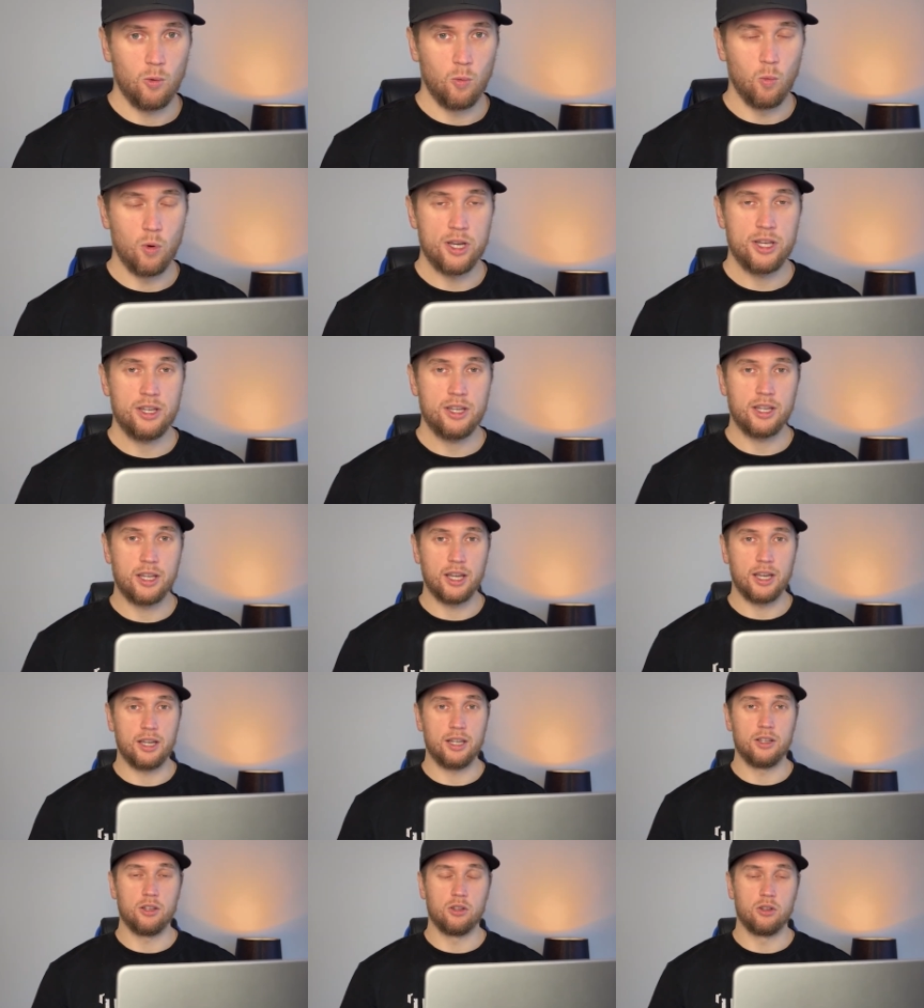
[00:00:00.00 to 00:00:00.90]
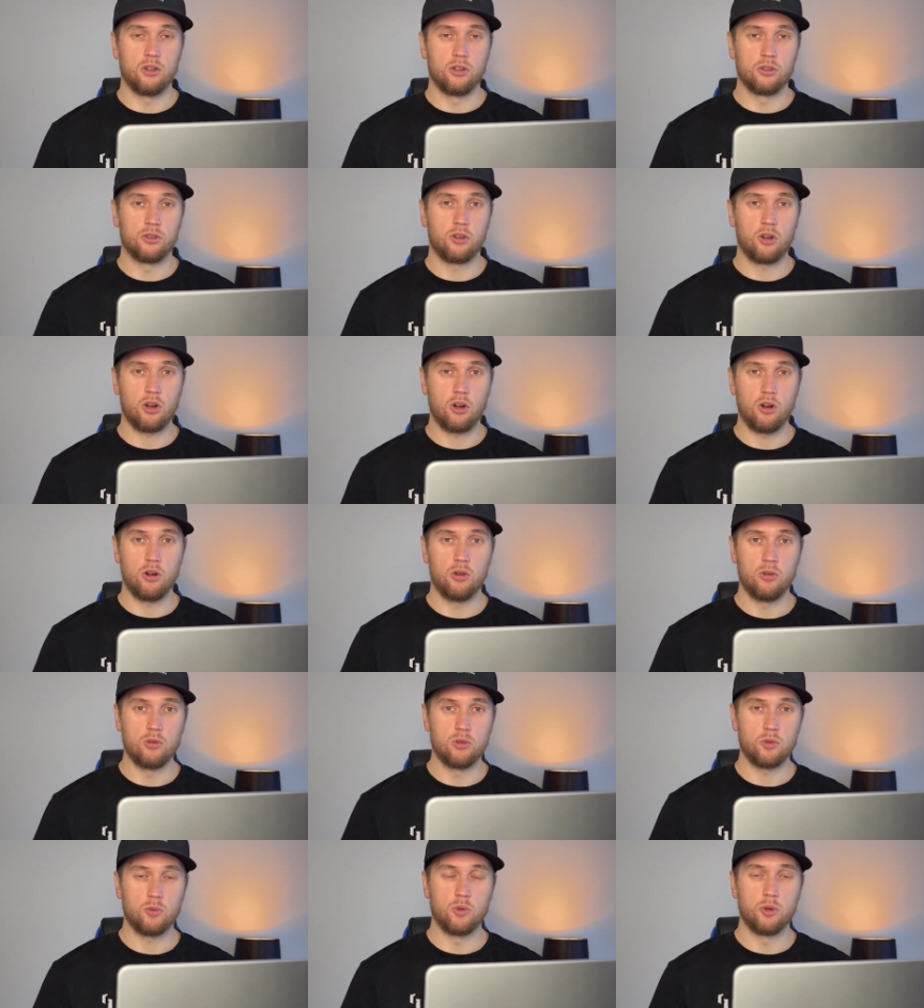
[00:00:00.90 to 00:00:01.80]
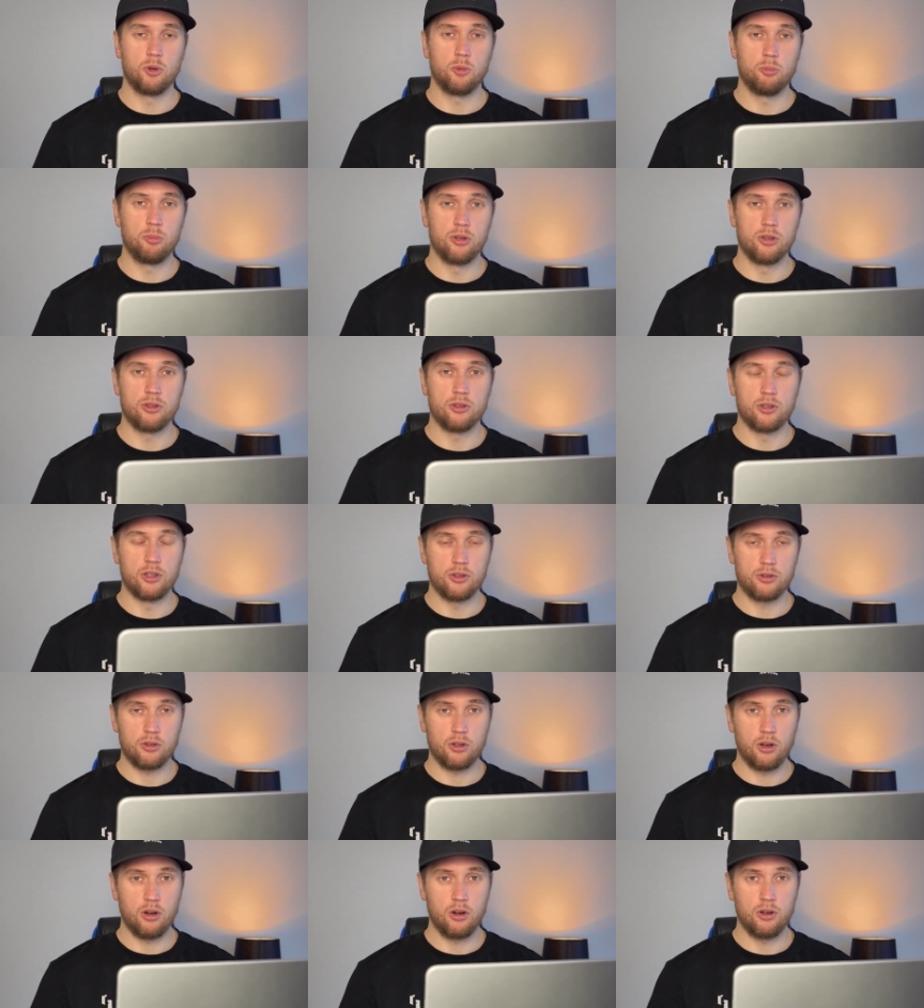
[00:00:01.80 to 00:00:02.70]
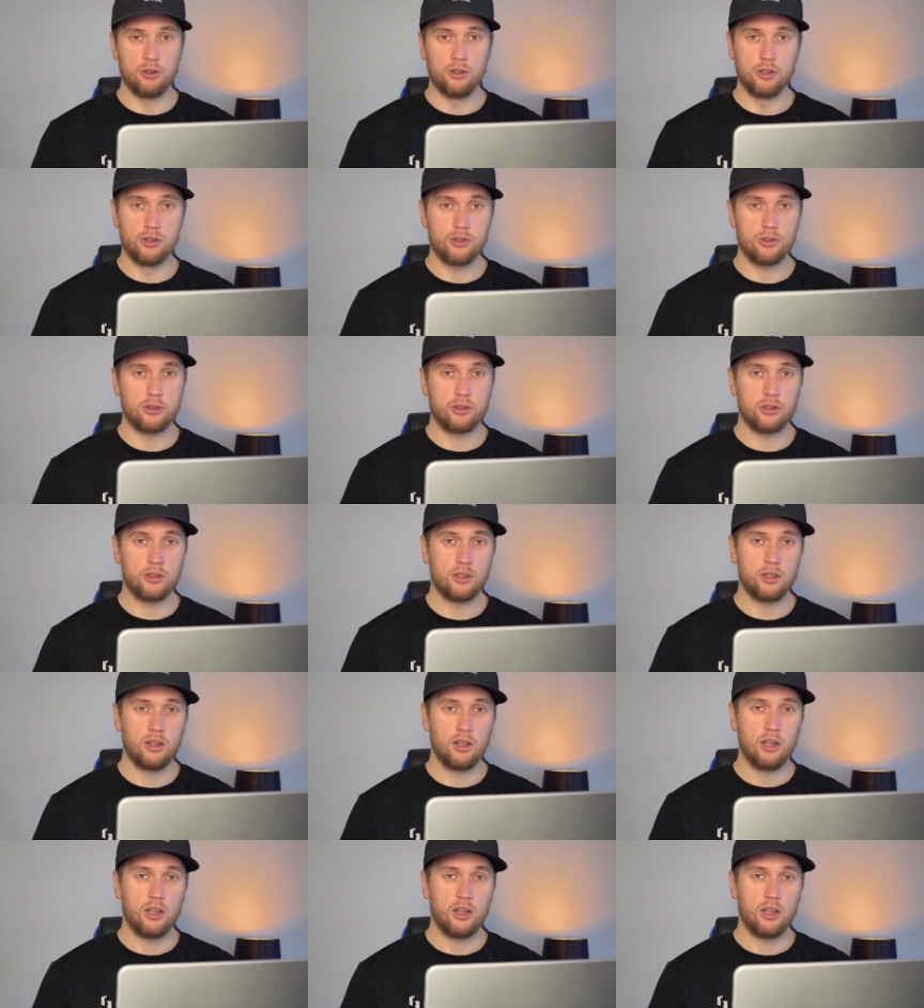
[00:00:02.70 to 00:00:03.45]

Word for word: When you get on calls with business owners,